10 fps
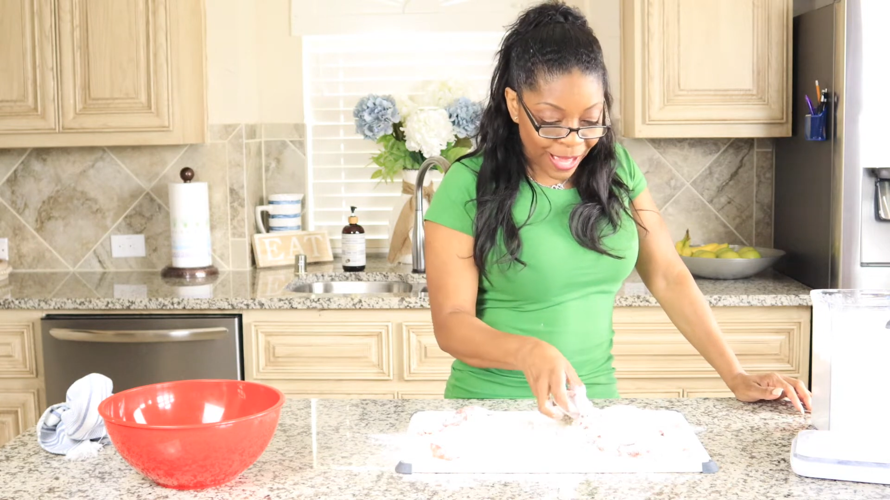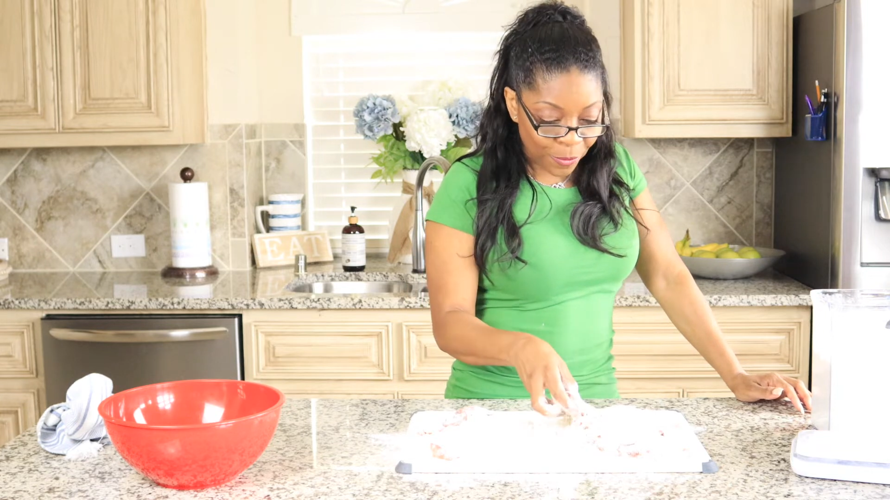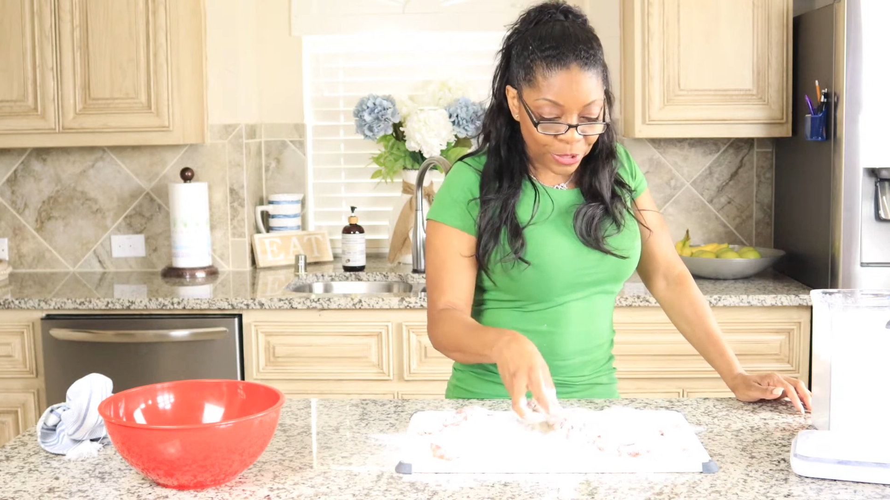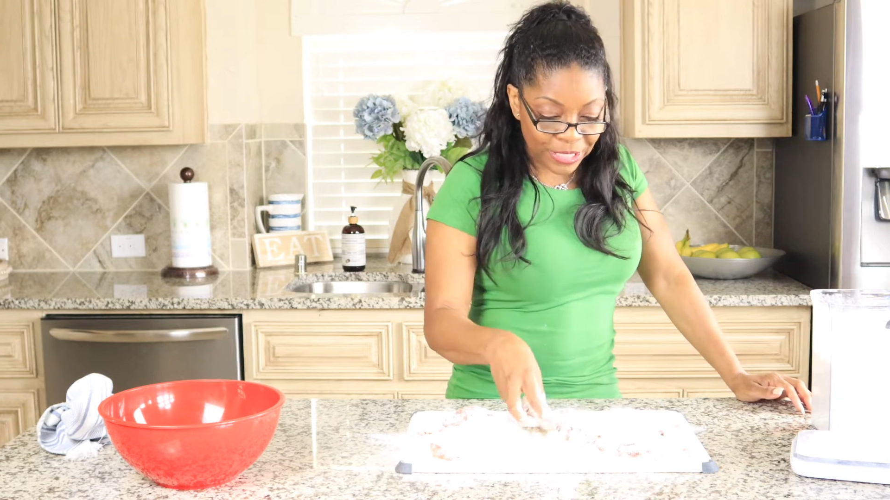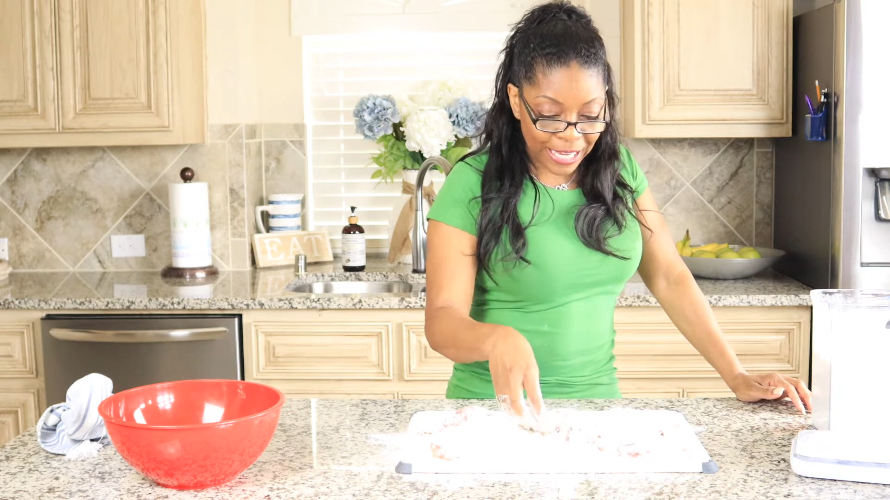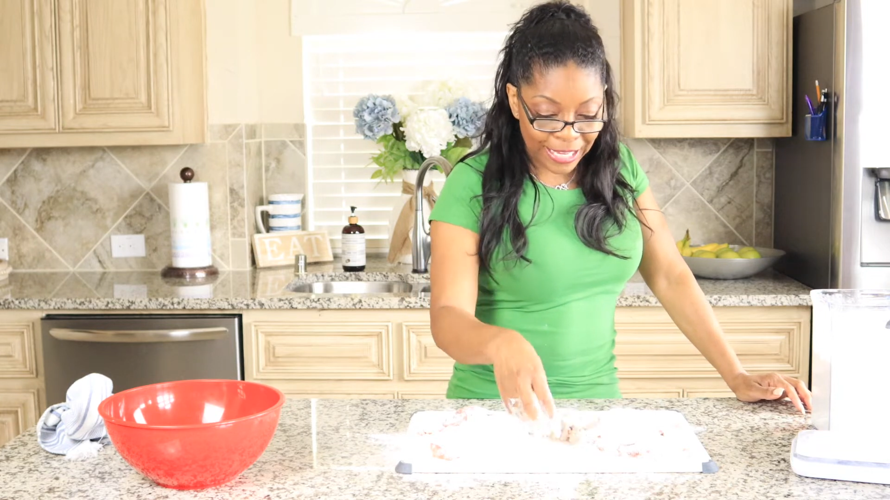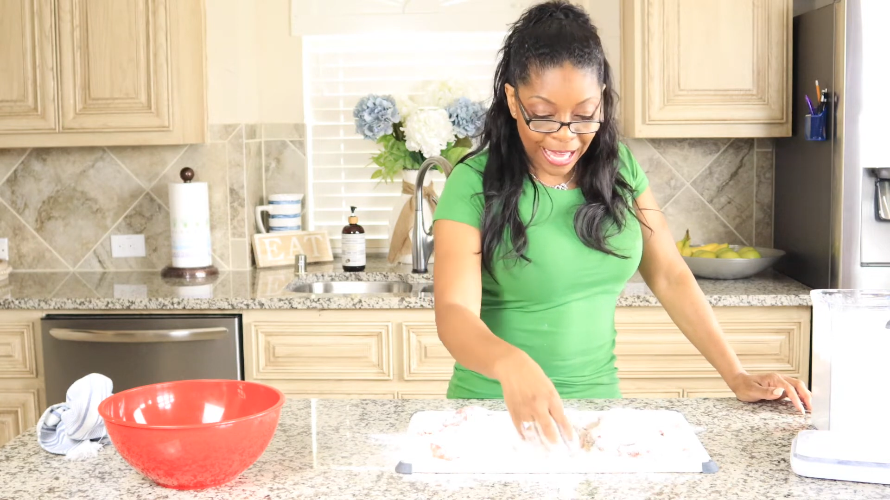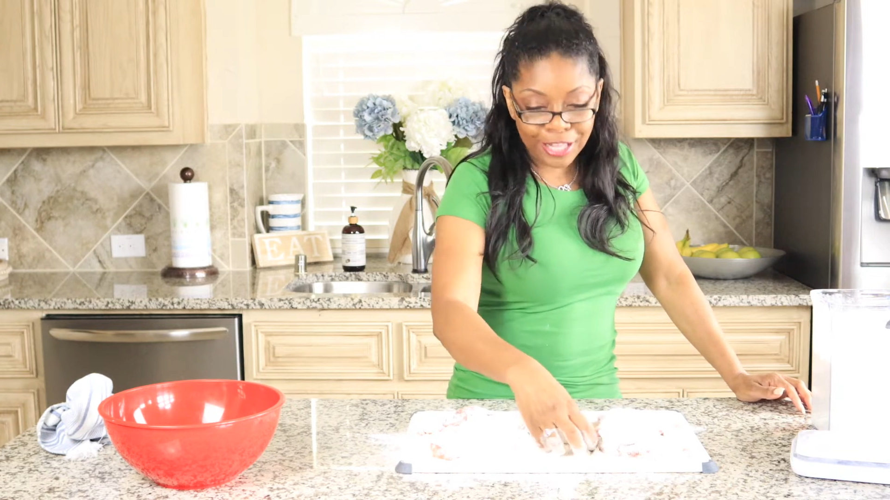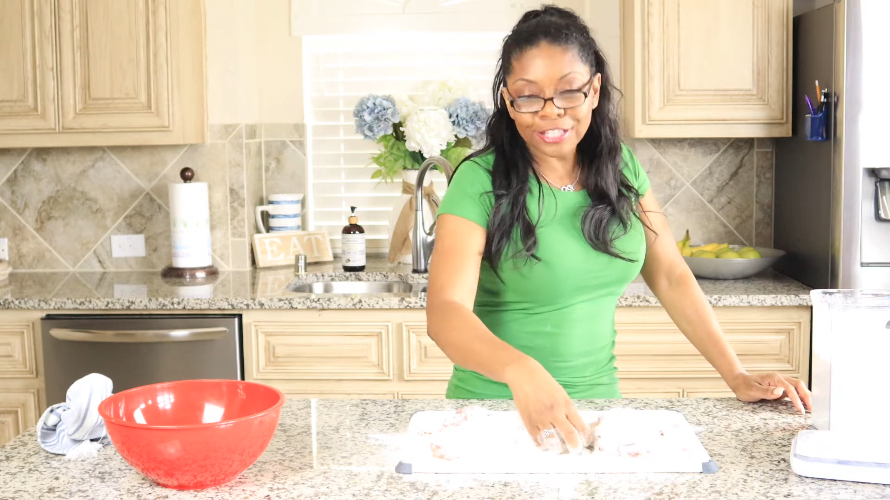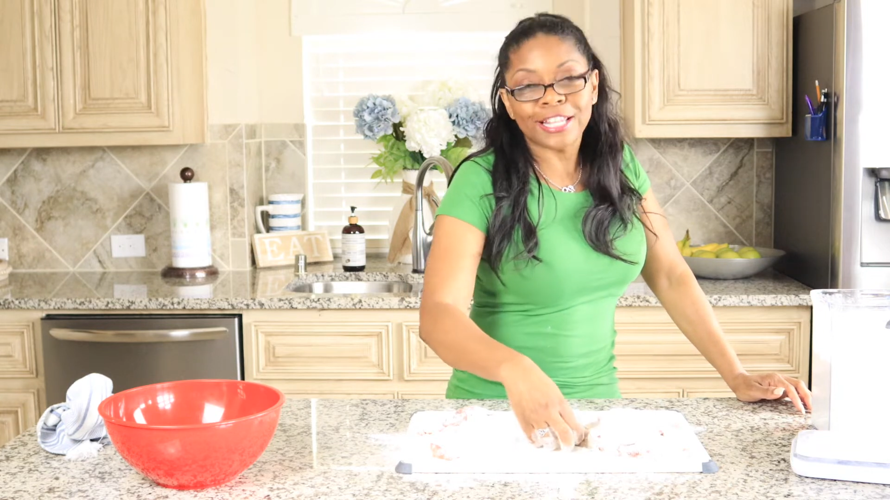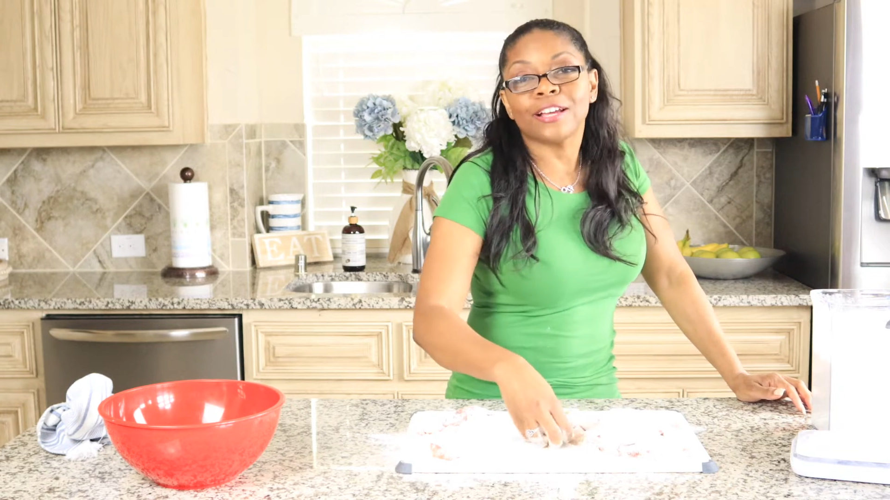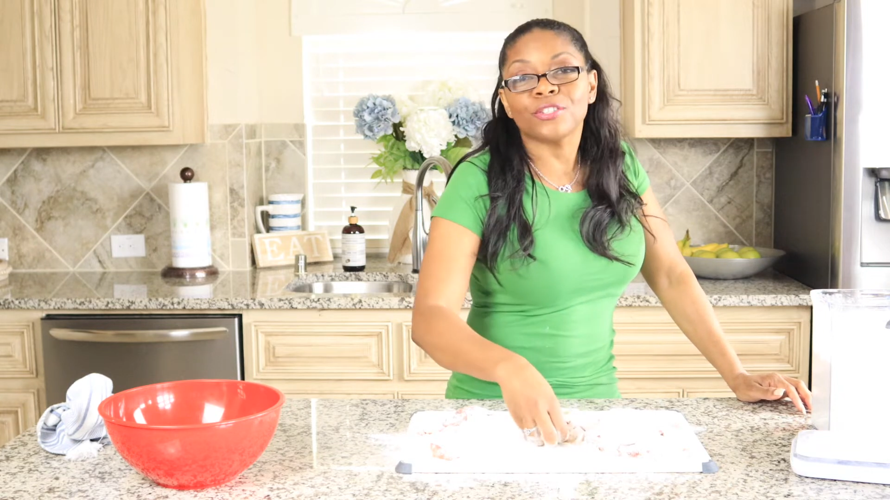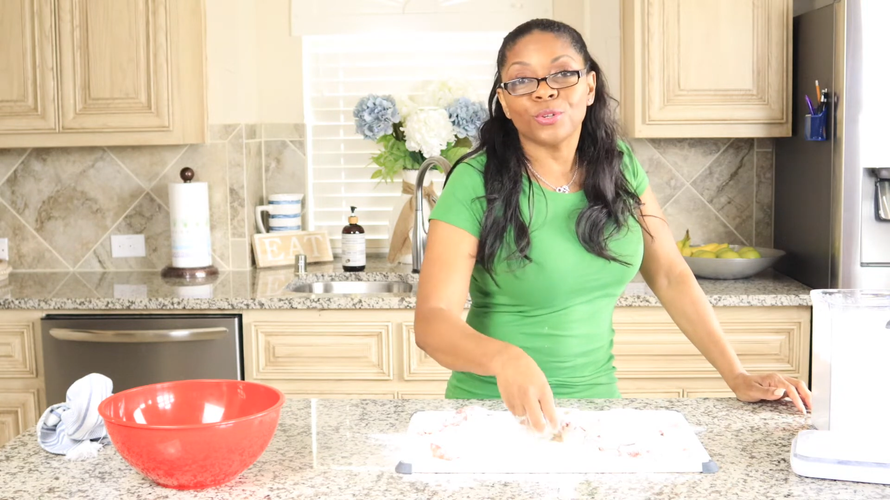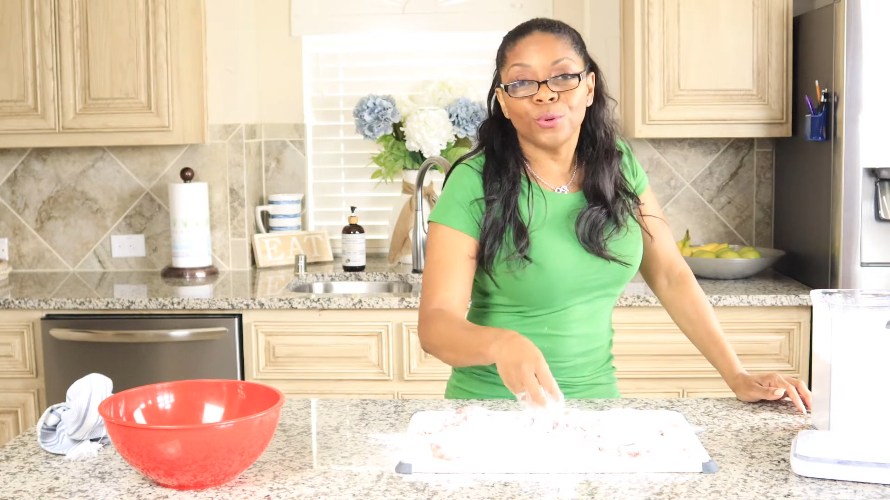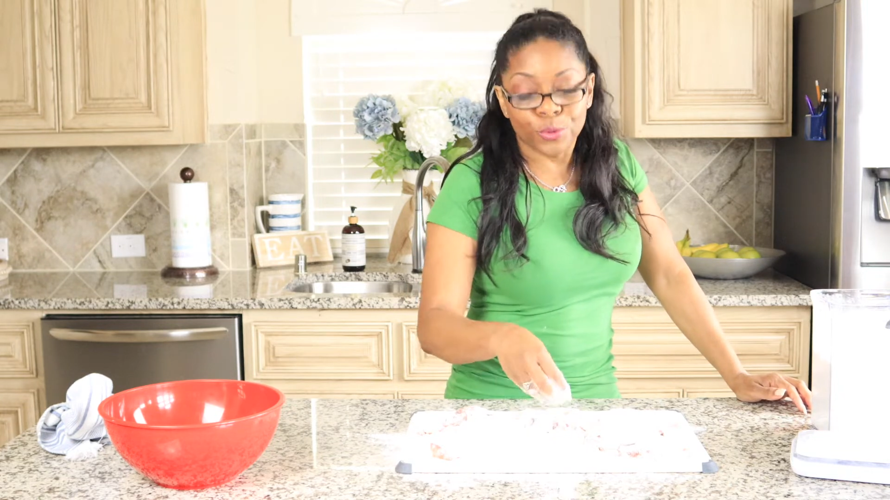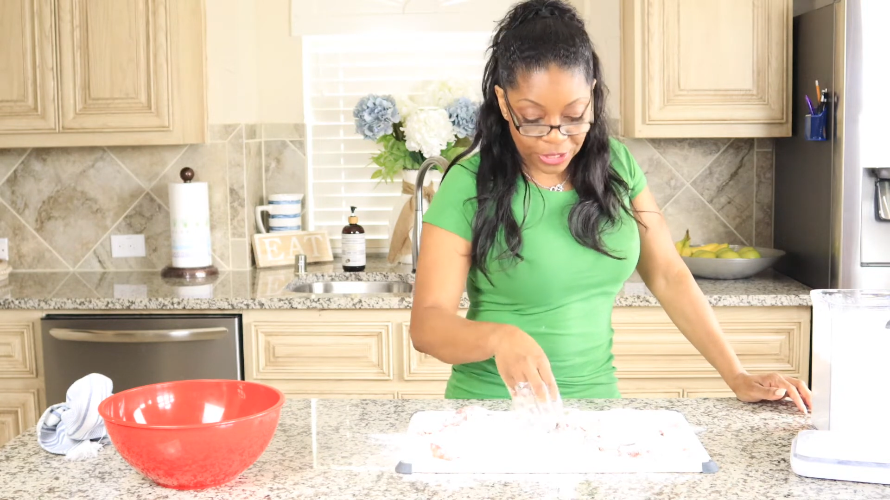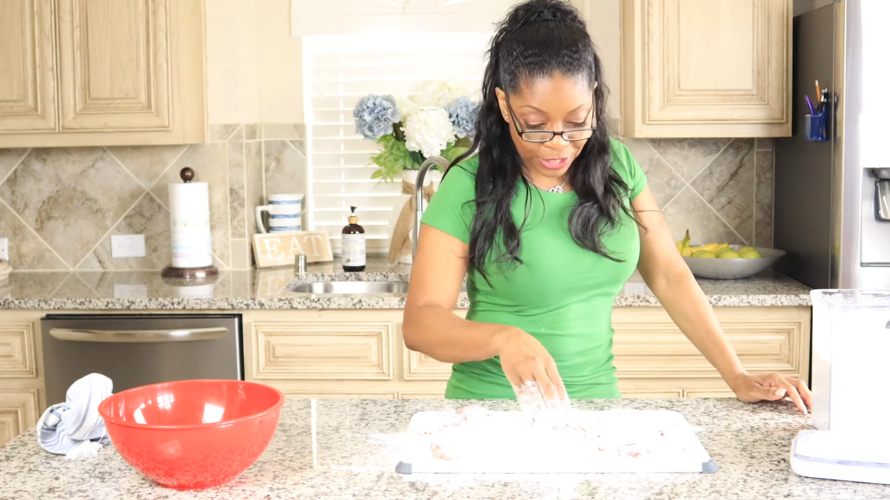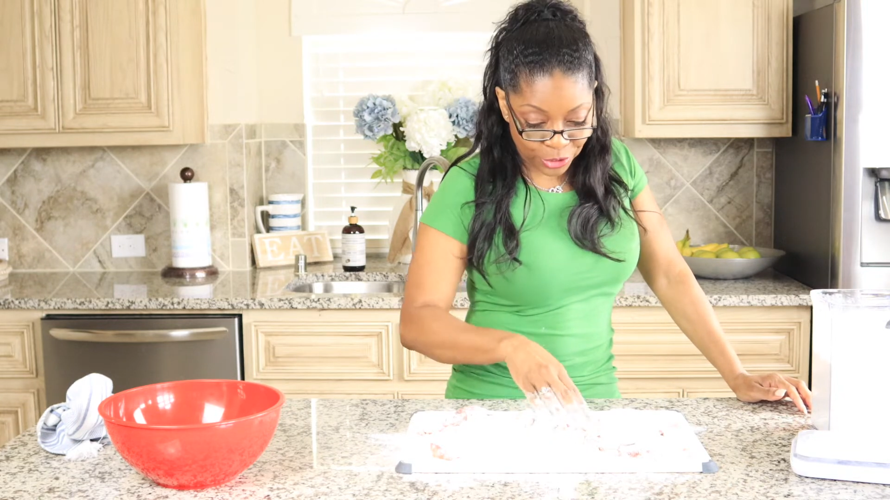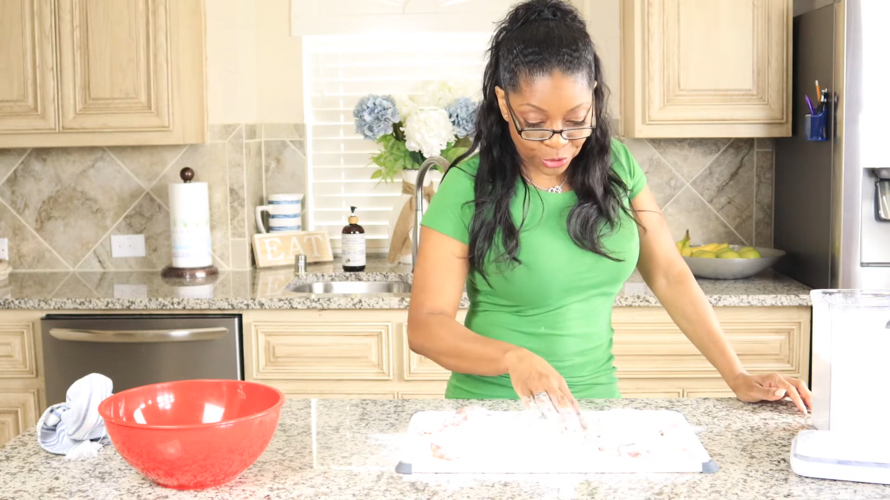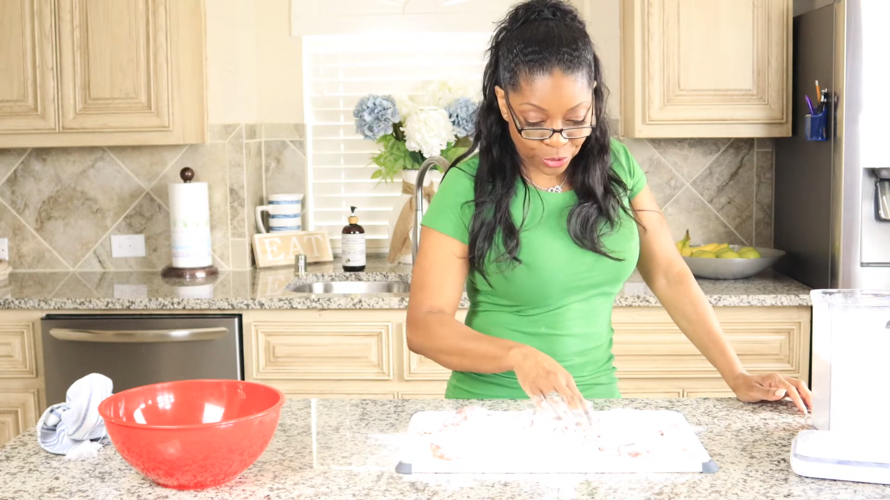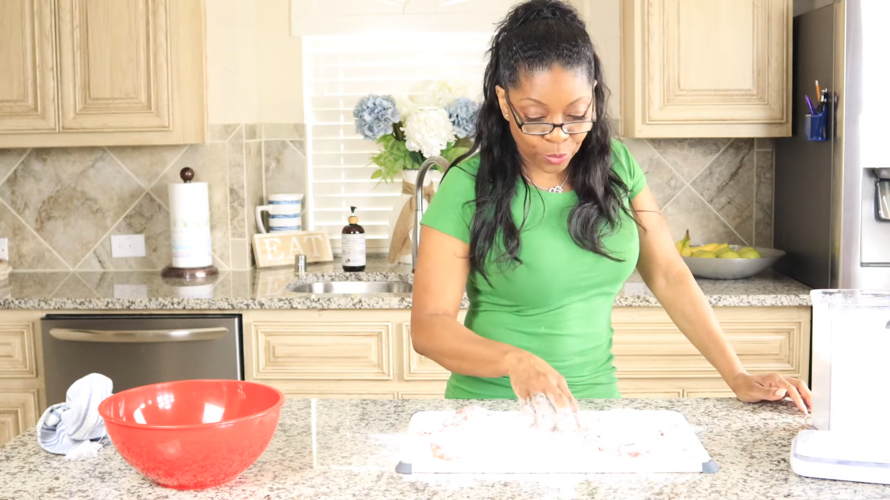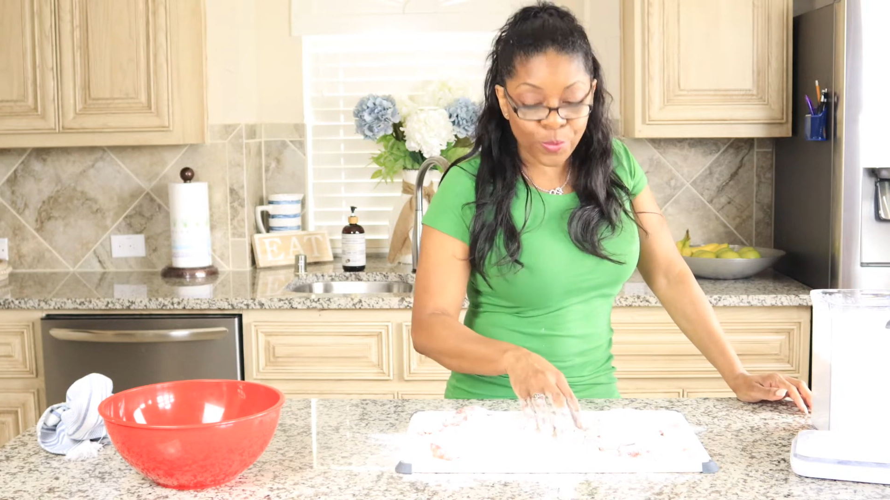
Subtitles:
will say I look like a school teacher.